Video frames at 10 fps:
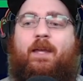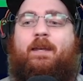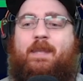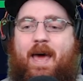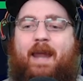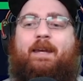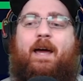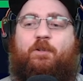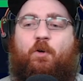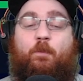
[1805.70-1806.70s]

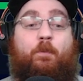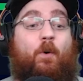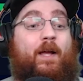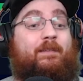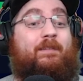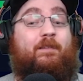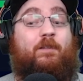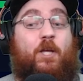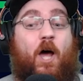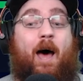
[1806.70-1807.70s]
ninety-nine total points,
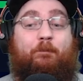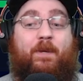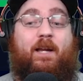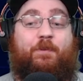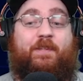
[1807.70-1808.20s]
does not beat out the